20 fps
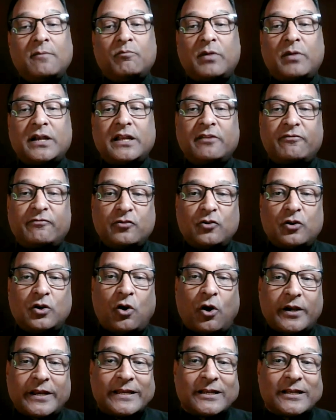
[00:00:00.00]
But if you're
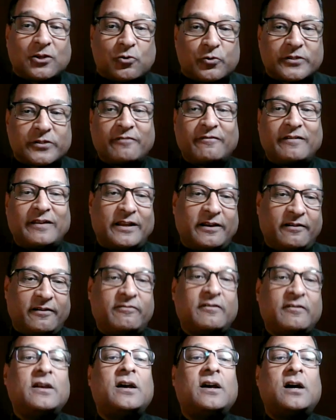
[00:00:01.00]
not inclusive
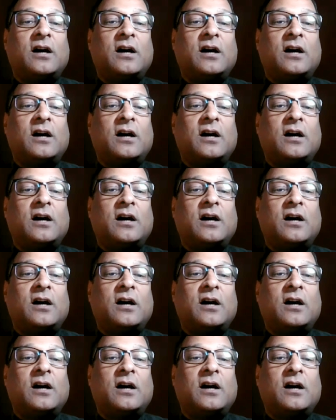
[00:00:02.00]
enough,